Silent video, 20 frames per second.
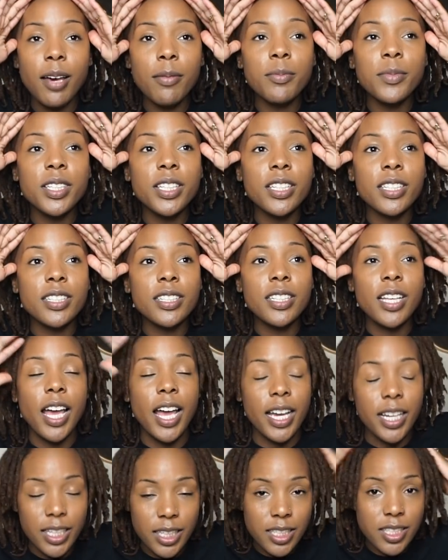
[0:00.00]
I'm just,
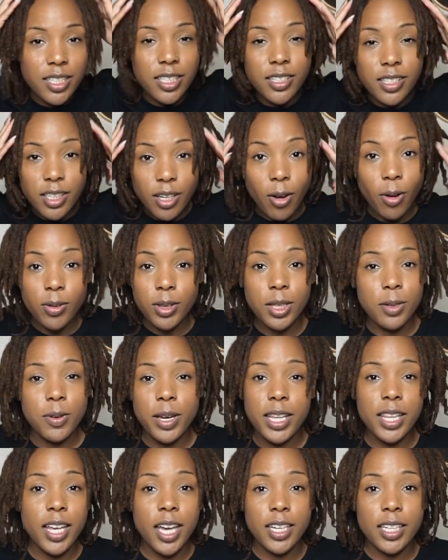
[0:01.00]
I this is the only
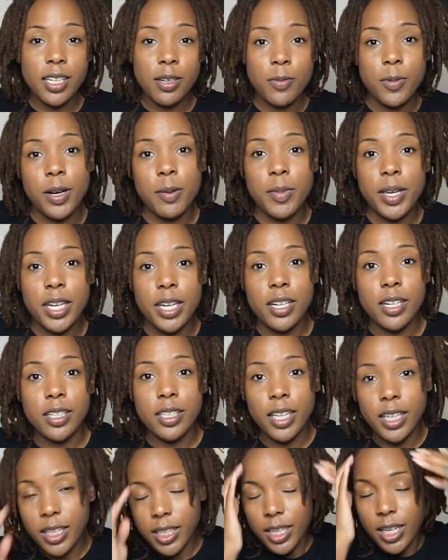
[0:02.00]
way that I can wear my hair.
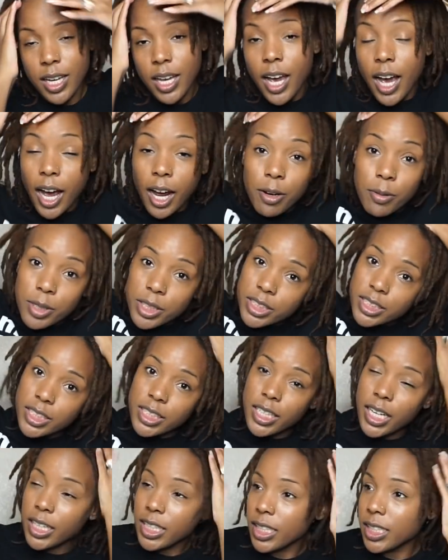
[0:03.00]
Like, I wish
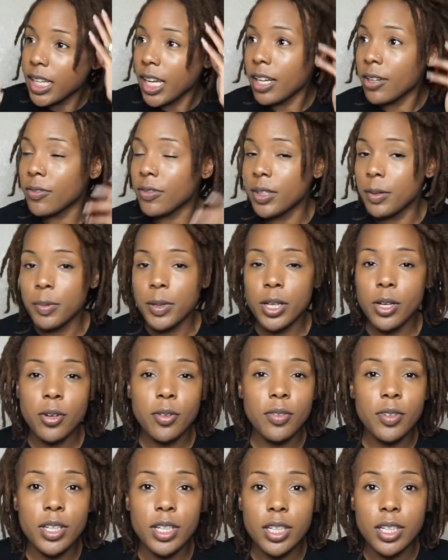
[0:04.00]
that I could, like, flip it
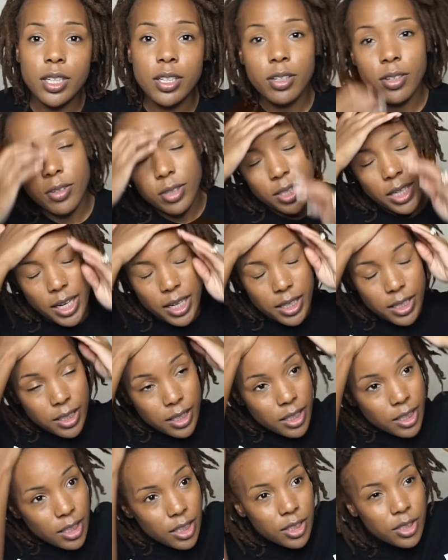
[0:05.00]
over or, like,
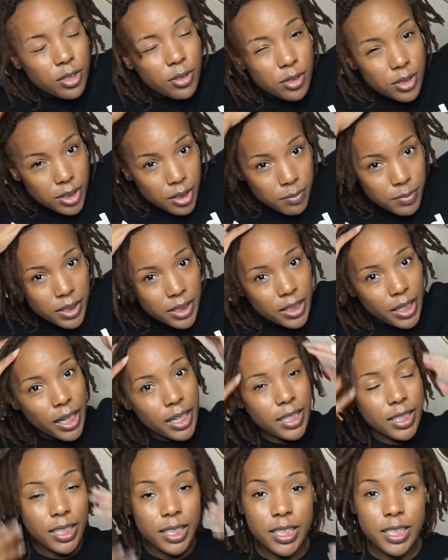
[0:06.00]
do something
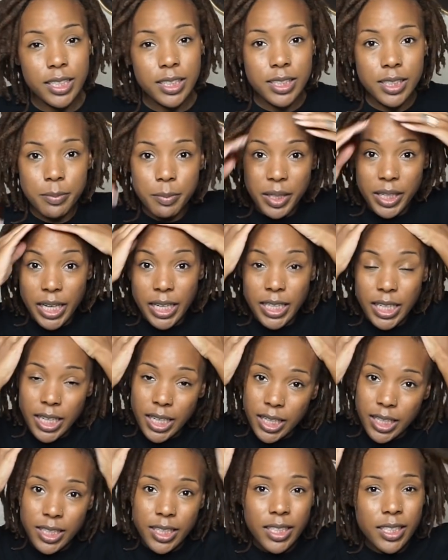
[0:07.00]
like this, but I
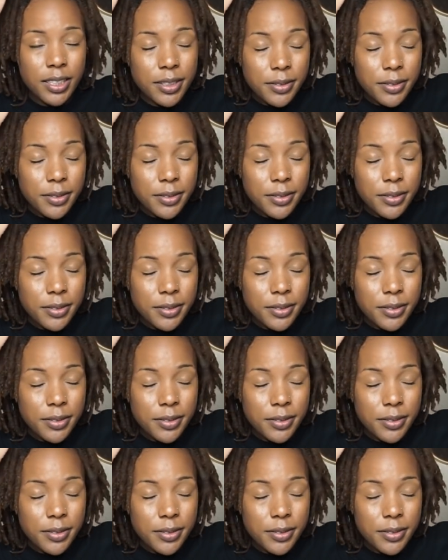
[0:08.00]
can't